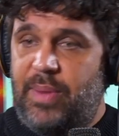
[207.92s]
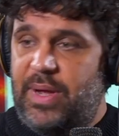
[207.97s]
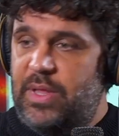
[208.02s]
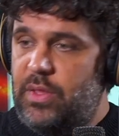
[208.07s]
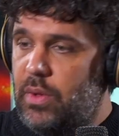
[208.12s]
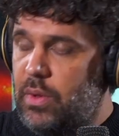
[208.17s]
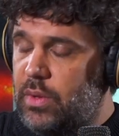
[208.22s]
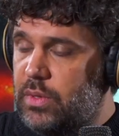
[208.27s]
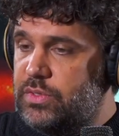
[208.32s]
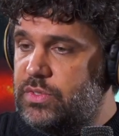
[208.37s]

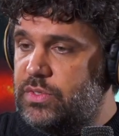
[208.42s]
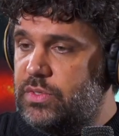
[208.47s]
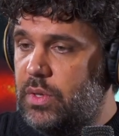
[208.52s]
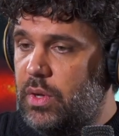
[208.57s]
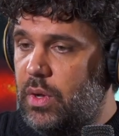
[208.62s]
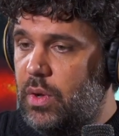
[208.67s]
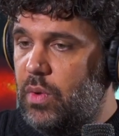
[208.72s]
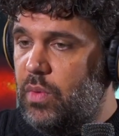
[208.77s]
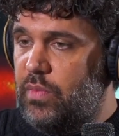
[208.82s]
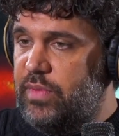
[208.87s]
But
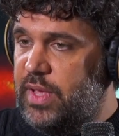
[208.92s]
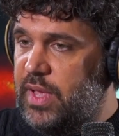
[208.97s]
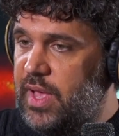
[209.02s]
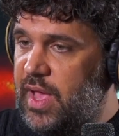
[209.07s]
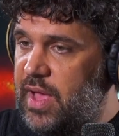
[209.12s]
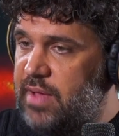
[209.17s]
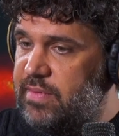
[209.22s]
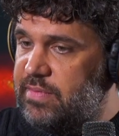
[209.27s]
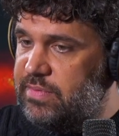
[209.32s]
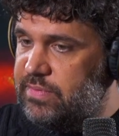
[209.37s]
also we
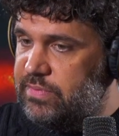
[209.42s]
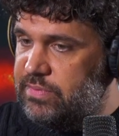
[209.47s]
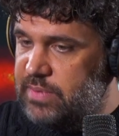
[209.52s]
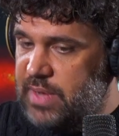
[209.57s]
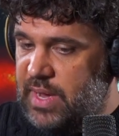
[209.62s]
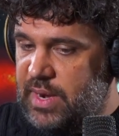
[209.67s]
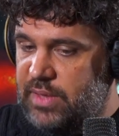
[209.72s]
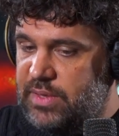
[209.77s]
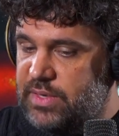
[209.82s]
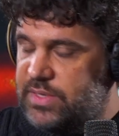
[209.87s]
have
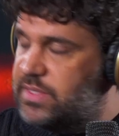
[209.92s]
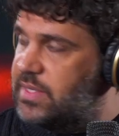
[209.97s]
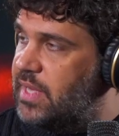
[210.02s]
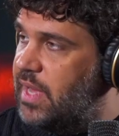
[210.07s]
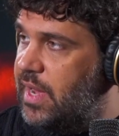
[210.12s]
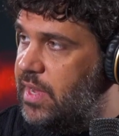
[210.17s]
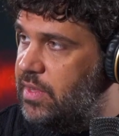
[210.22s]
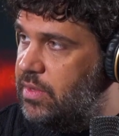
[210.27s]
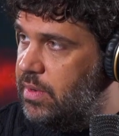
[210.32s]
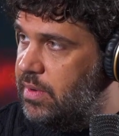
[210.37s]
another
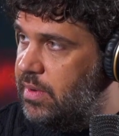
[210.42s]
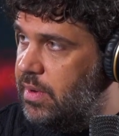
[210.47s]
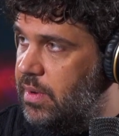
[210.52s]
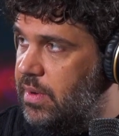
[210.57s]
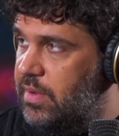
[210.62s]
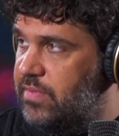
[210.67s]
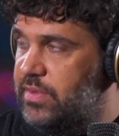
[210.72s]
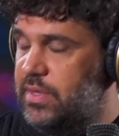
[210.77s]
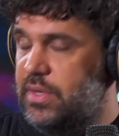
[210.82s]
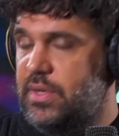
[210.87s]
side
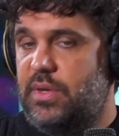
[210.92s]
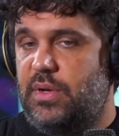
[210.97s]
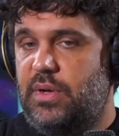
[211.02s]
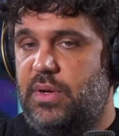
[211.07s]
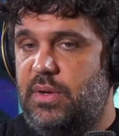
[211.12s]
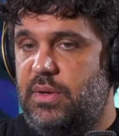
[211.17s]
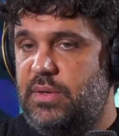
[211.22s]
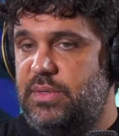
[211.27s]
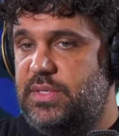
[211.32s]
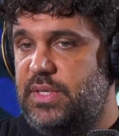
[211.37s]
of
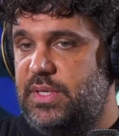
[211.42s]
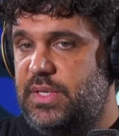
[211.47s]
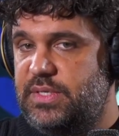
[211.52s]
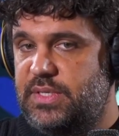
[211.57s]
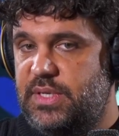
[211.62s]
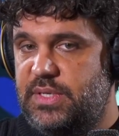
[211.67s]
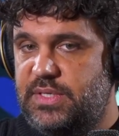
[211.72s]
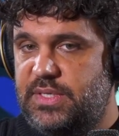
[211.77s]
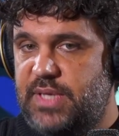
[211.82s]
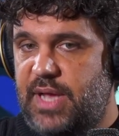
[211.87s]
the
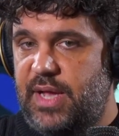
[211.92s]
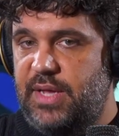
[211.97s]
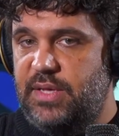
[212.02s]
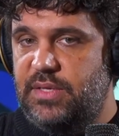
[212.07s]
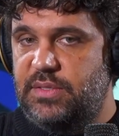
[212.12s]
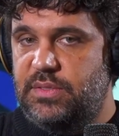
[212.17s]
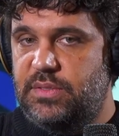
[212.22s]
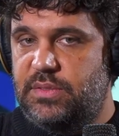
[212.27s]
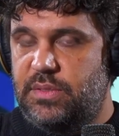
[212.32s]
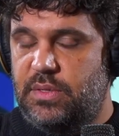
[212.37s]
citizen
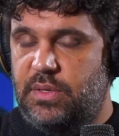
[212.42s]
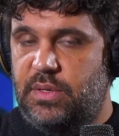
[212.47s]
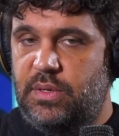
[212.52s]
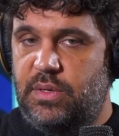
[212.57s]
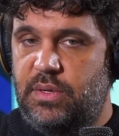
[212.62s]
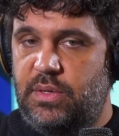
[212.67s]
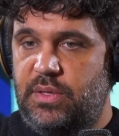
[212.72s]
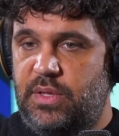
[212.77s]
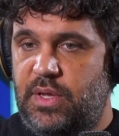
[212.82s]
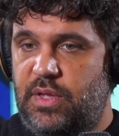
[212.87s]
science
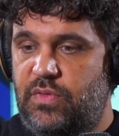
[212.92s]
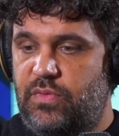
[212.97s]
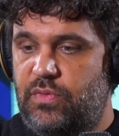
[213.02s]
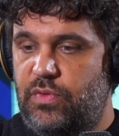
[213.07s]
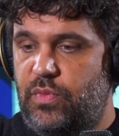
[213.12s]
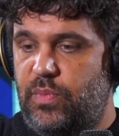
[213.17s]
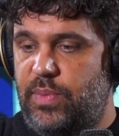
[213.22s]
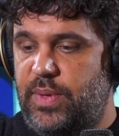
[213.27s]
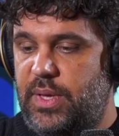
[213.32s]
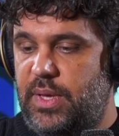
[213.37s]
that
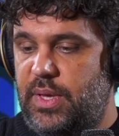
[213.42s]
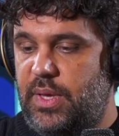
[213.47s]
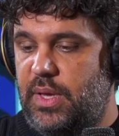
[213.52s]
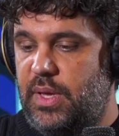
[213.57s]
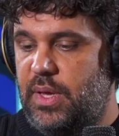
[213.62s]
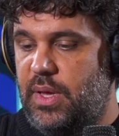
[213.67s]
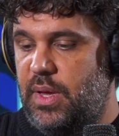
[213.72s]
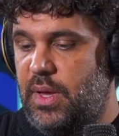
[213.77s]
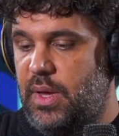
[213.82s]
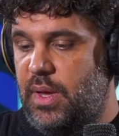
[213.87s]
would
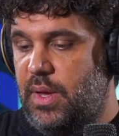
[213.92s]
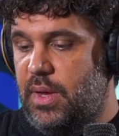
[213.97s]
be